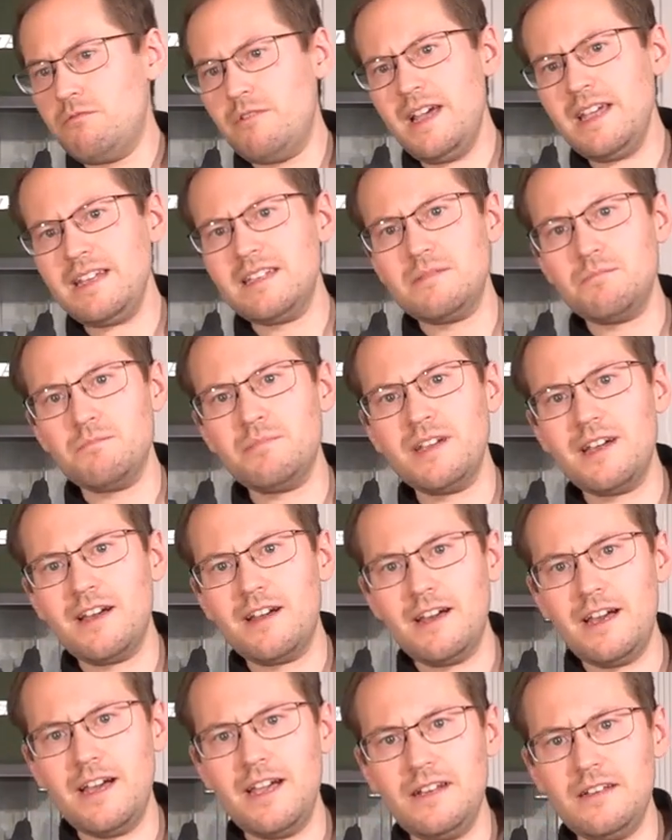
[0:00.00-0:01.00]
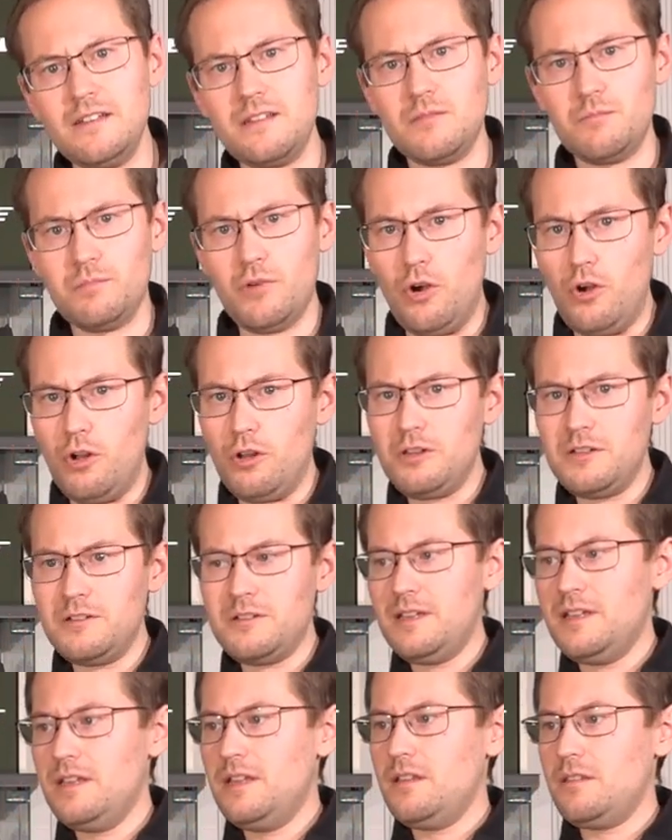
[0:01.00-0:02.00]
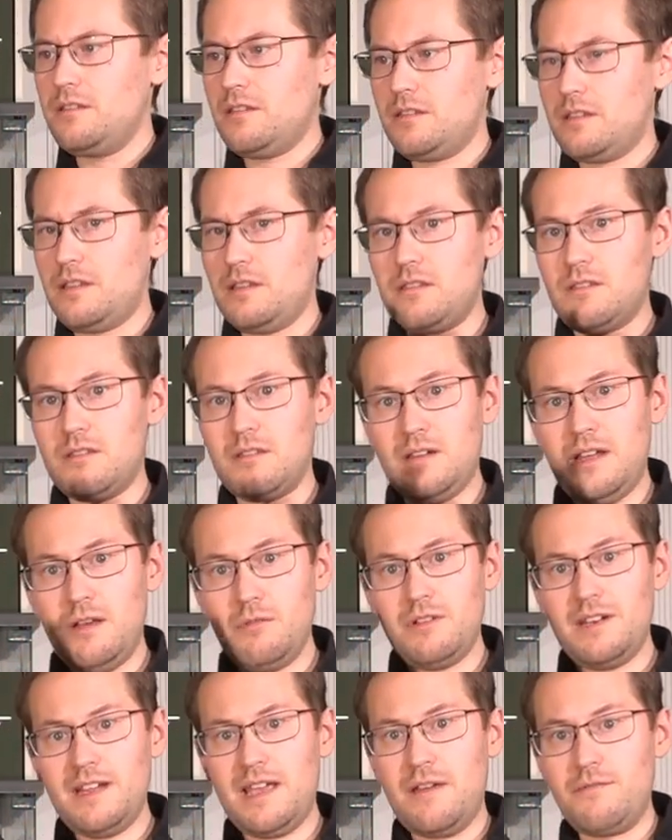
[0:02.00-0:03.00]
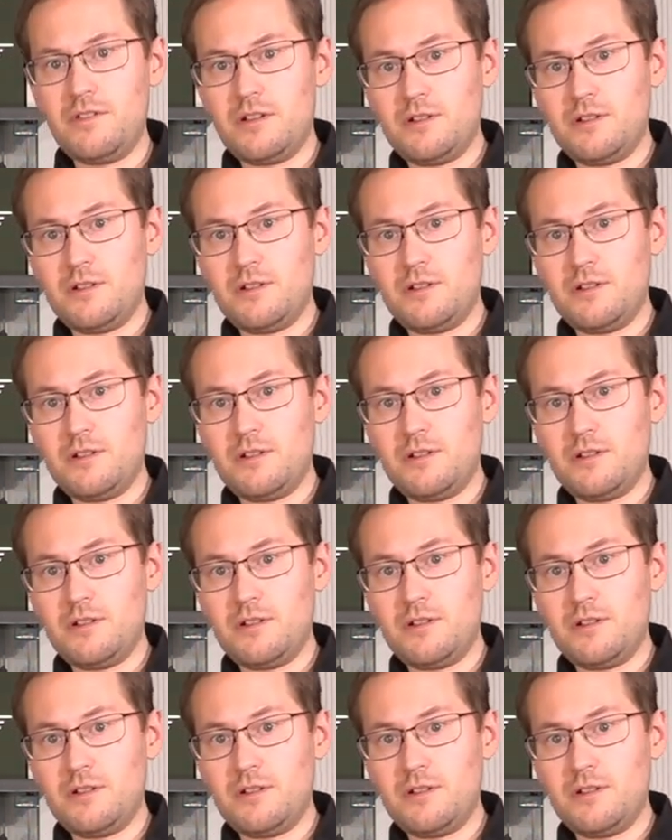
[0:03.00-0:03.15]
right behind the ball, since it's now going to have a